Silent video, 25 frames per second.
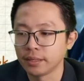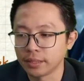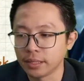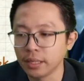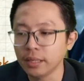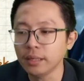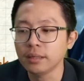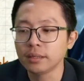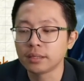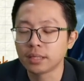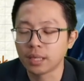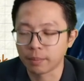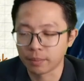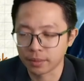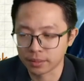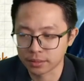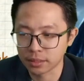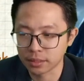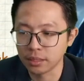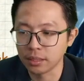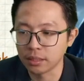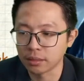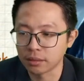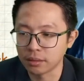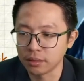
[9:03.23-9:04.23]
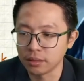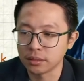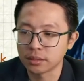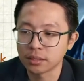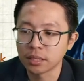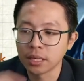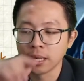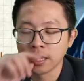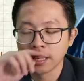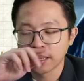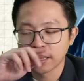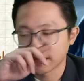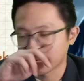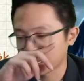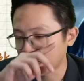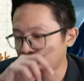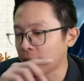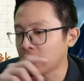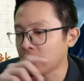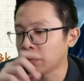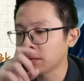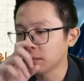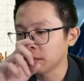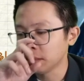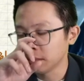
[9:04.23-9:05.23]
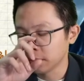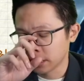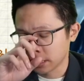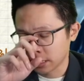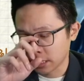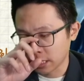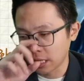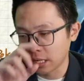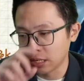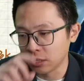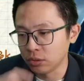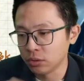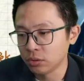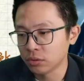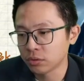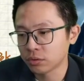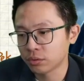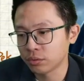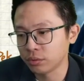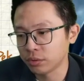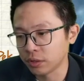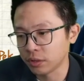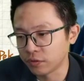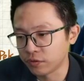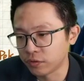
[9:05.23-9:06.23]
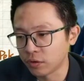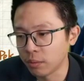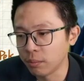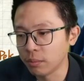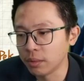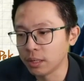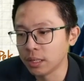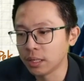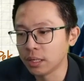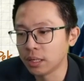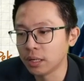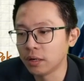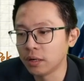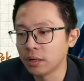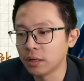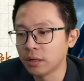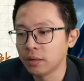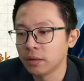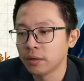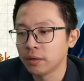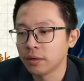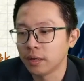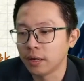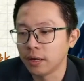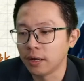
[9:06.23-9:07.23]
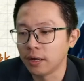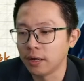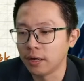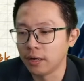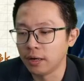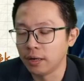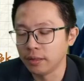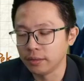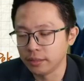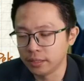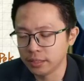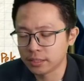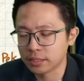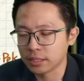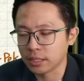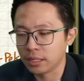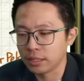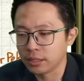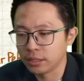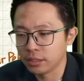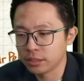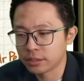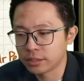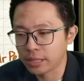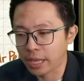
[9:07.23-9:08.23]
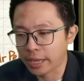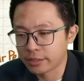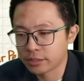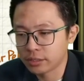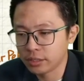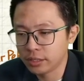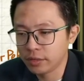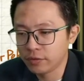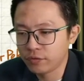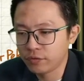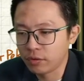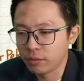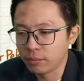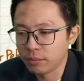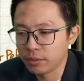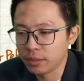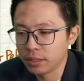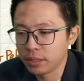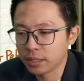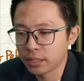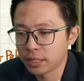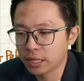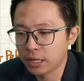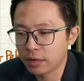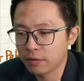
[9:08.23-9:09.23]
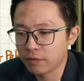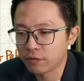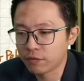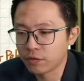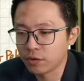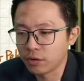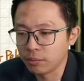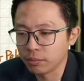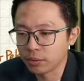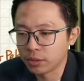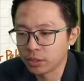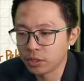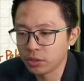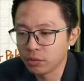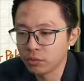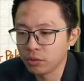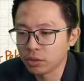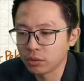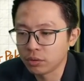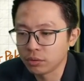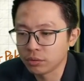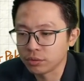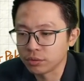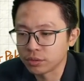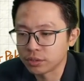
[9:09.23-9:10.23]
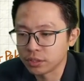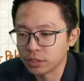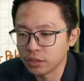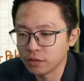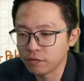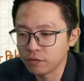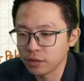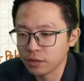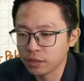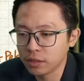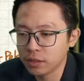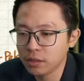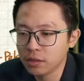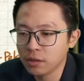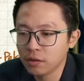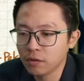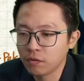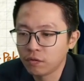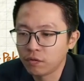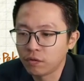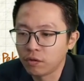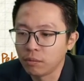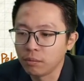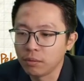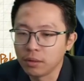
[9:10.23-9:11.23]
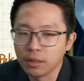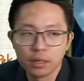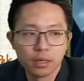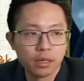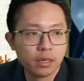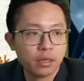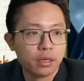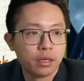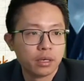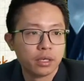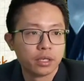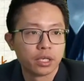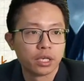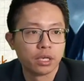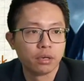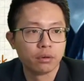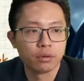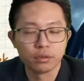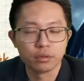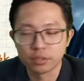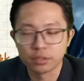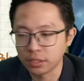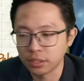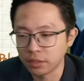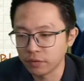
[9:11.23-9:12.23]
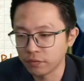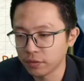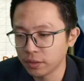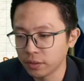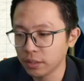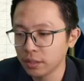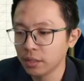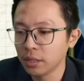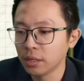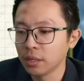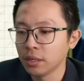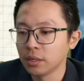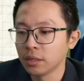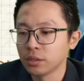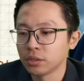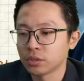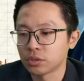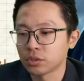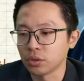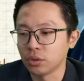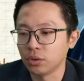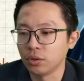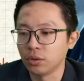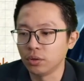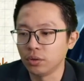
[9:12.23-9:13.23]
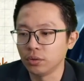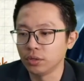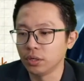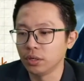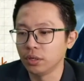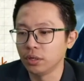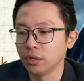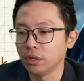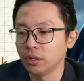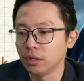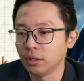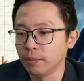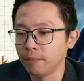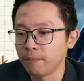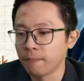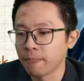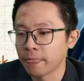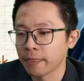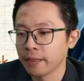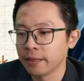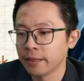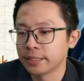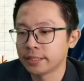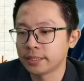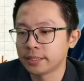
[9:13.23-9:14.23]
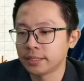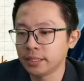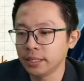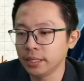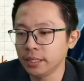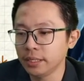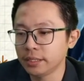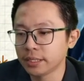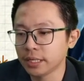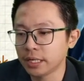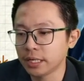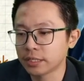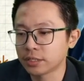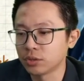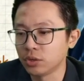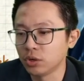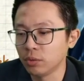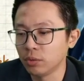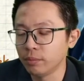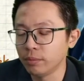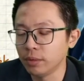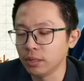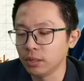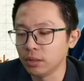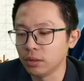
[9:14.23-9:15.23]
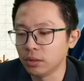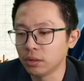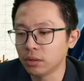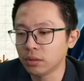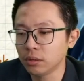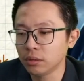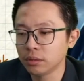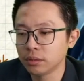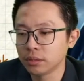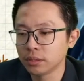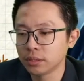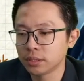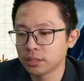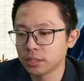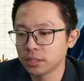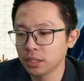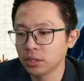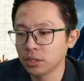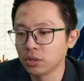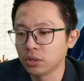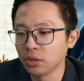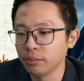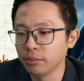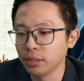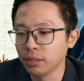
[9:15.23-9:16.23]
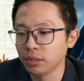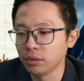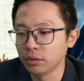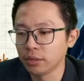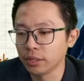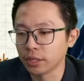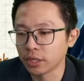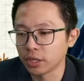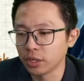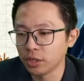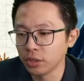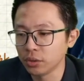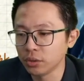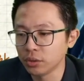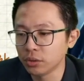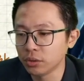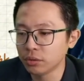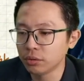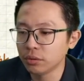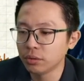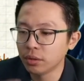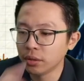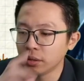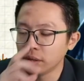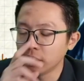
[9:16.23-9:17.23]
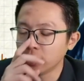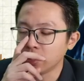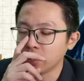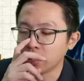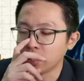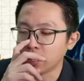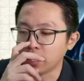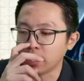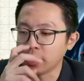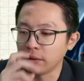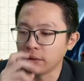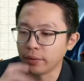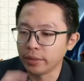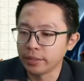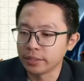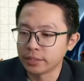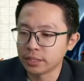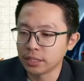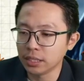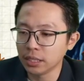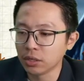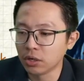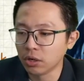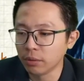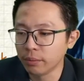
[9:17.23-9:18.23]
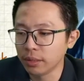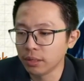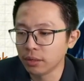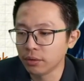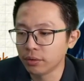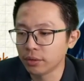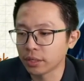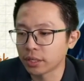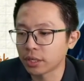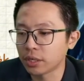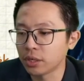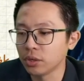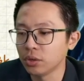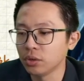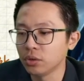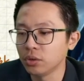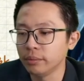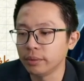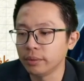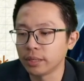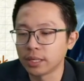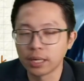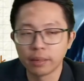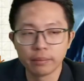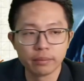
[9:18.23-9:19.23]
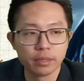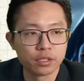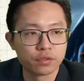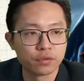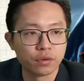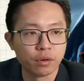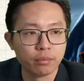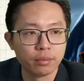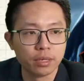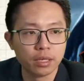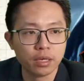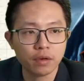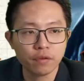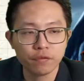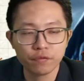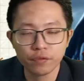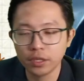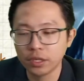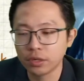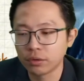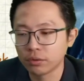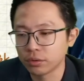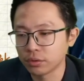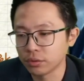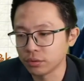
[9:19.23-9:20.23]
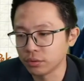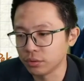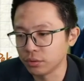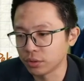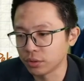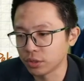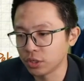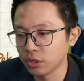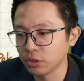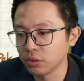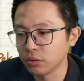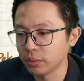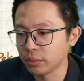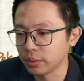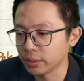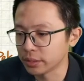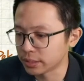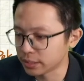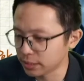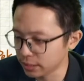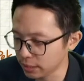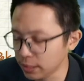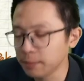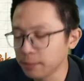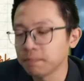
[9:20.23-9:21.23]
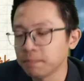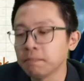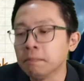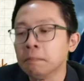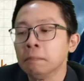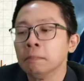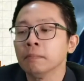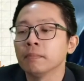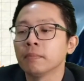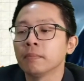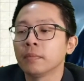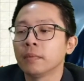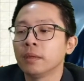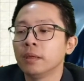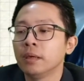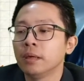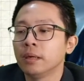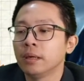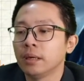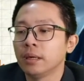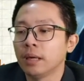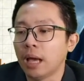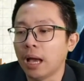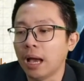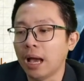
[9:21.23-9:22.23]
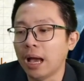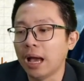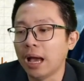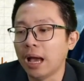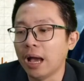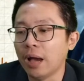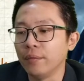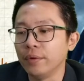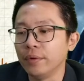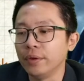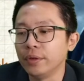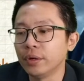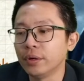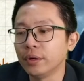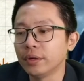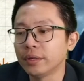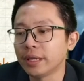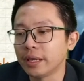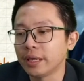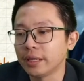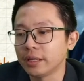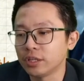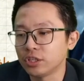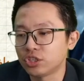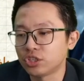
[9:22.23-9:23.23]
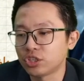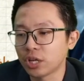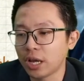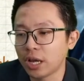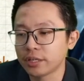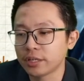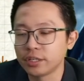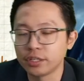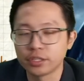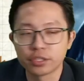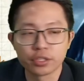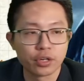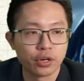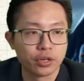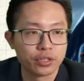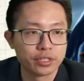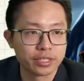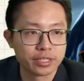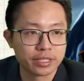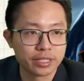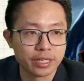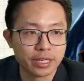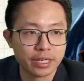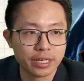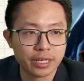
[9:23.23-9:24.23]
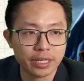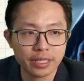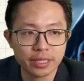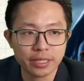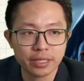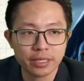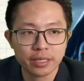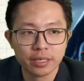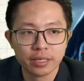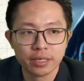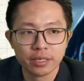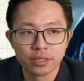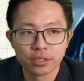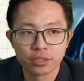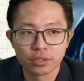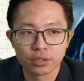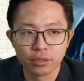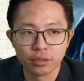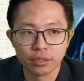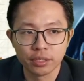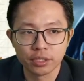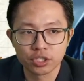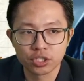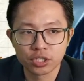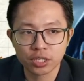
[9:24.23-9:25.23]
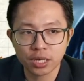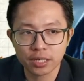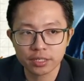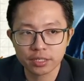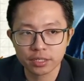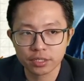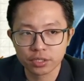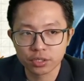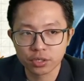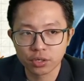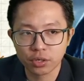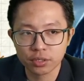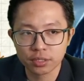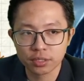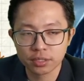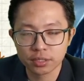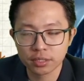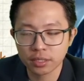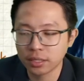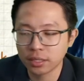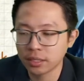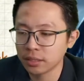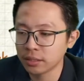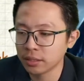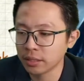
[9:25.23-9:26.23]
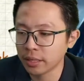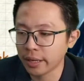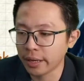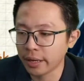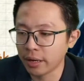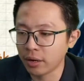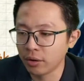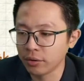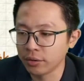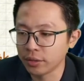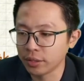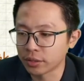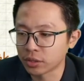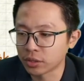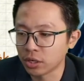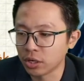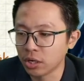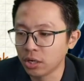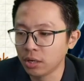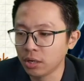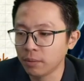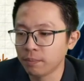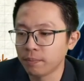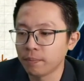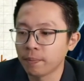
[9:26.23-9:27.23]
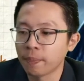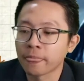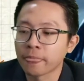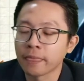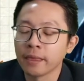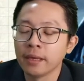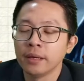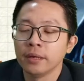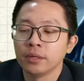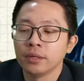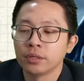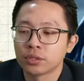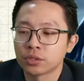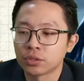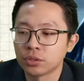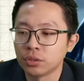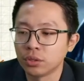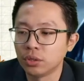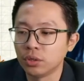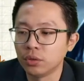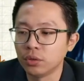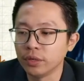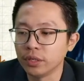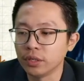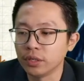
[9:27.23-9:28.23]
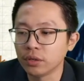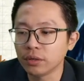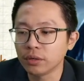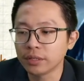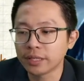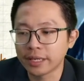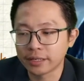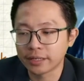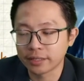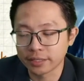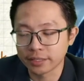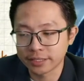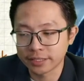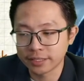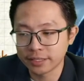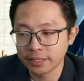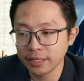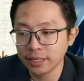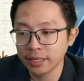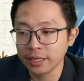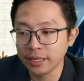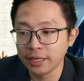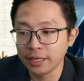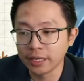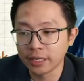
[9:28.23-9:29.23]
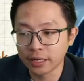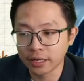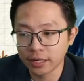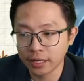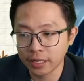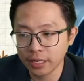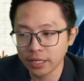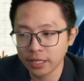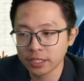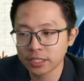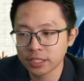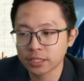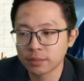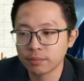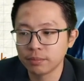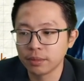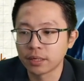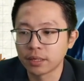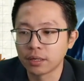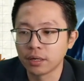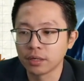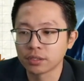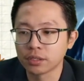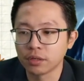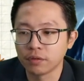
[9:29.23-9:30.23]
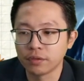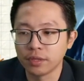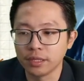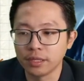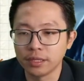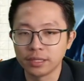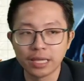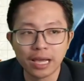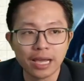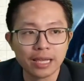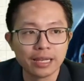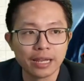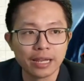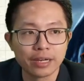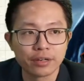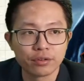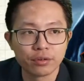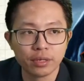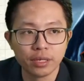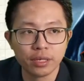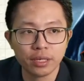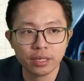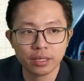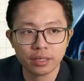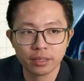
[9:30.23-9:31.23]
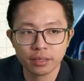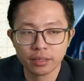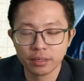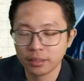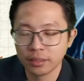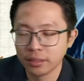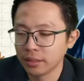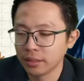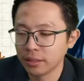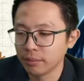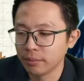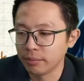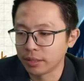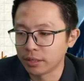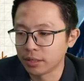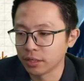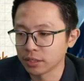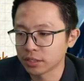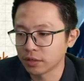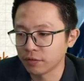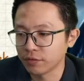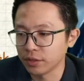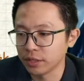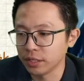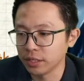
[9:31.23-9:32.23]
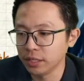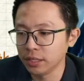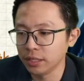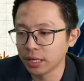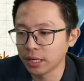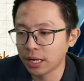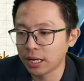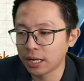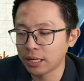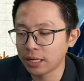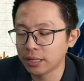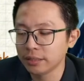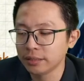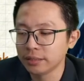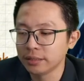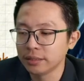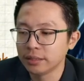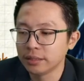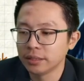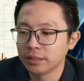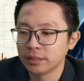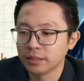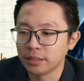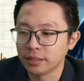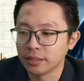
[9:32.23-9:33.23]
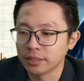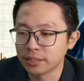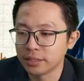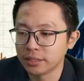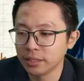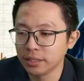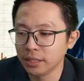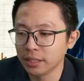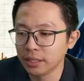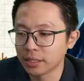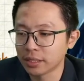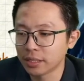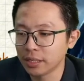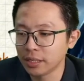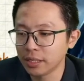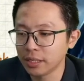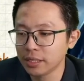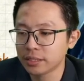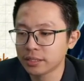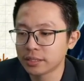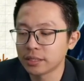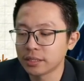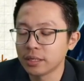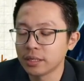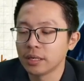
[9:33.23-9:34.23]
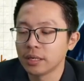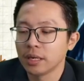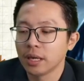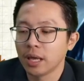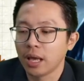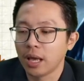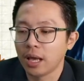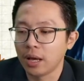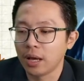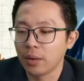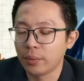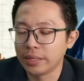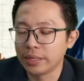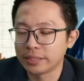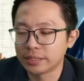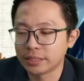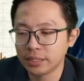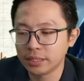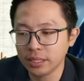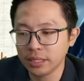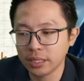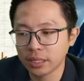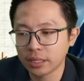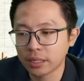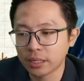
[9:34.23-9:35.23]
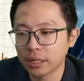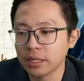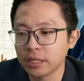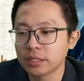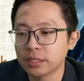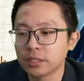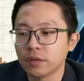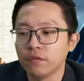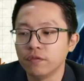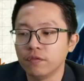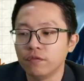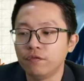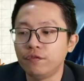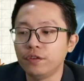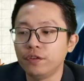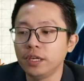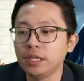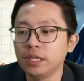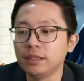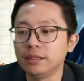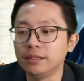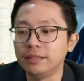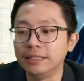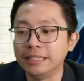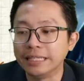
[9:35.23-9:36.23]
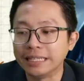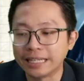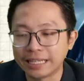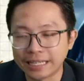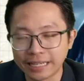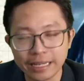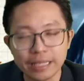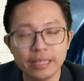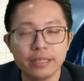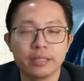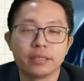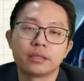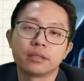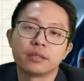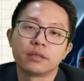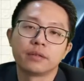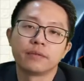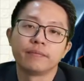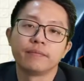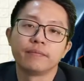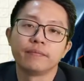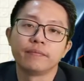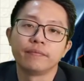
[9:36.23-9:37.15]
Okay, capacitance increase. Now look to the formula. This actually formula come from Q equal to CV formula. Q equal to CV. So the C just go below. C go below the Q. When C go below the Q, it becomes this formula, V equal to Q over C. We know that the charge is constant. So the charge is constant on the top. So we know that the C increase because of the dielectric, because of the ER. The C increase. When C increase, V decrease.